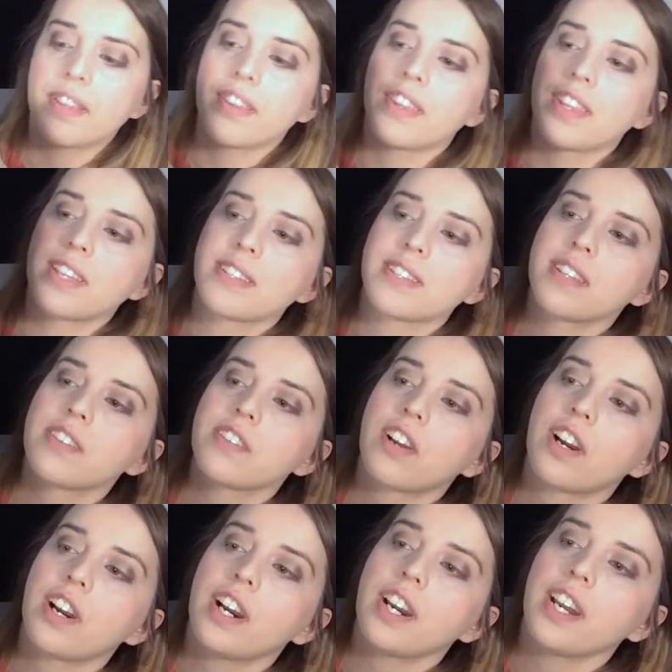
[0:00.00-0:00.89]
This is
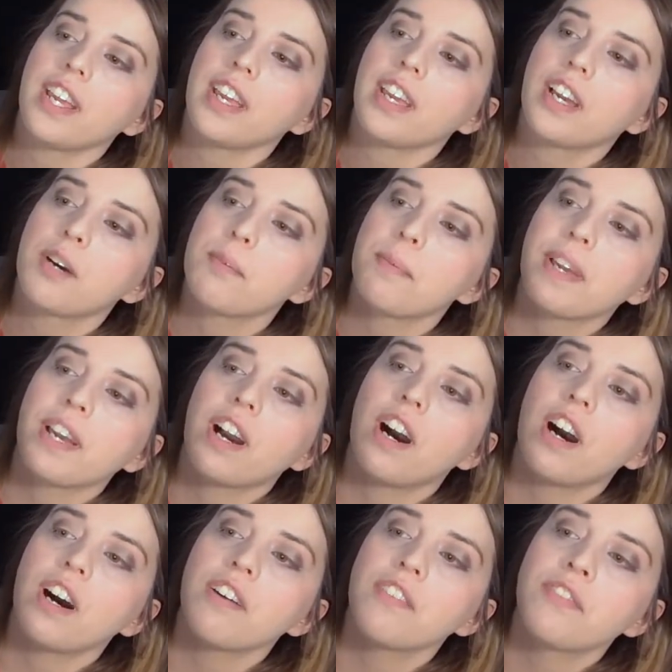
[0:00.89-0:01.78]
already coming
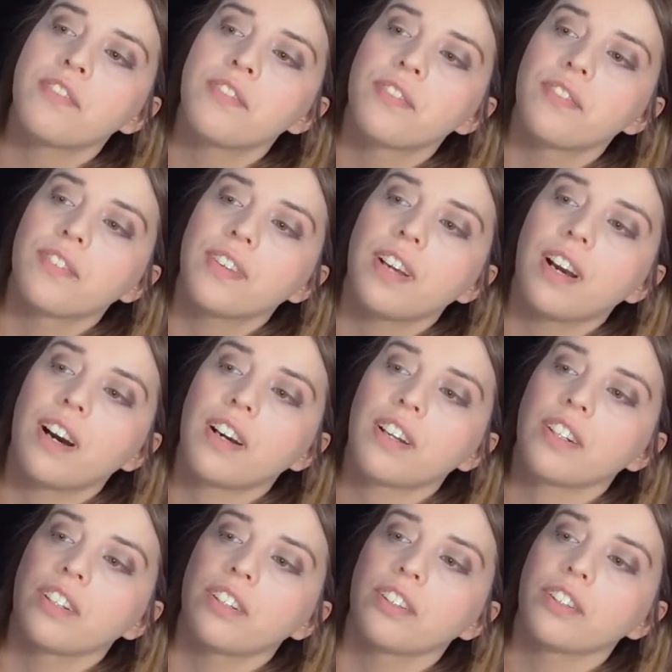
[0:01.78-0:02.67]
off
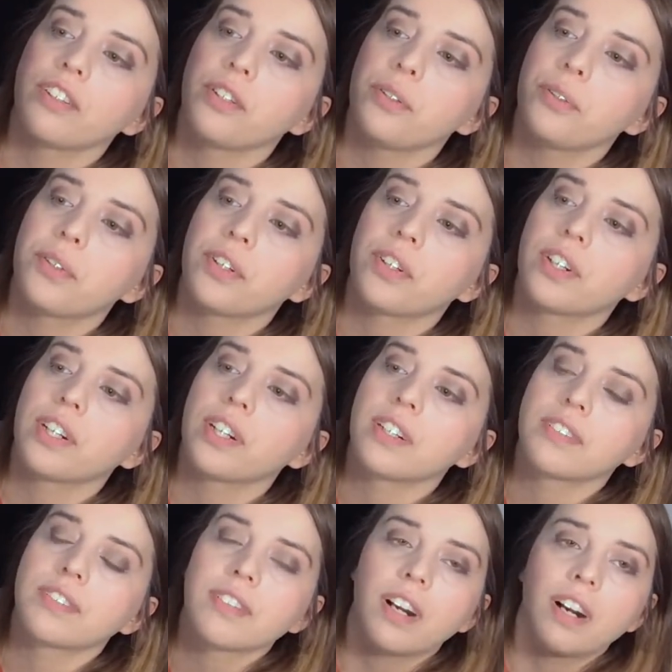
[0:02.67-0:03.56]
unglued
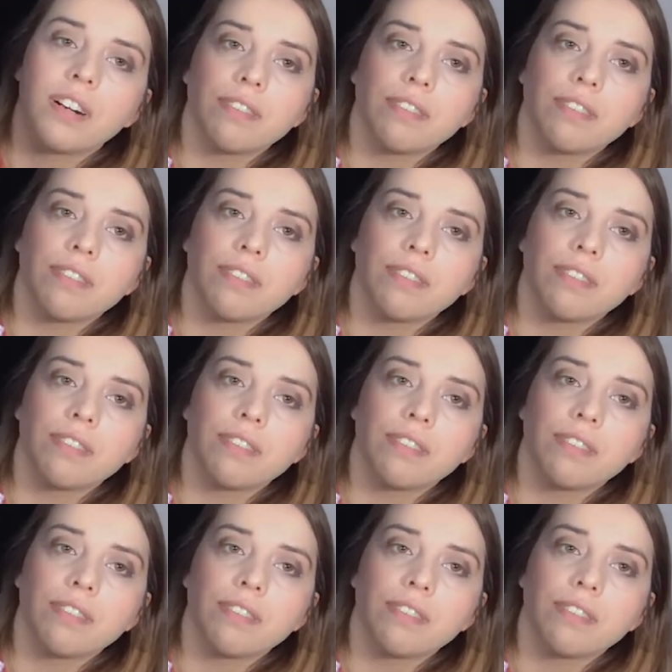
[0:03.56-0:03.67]
or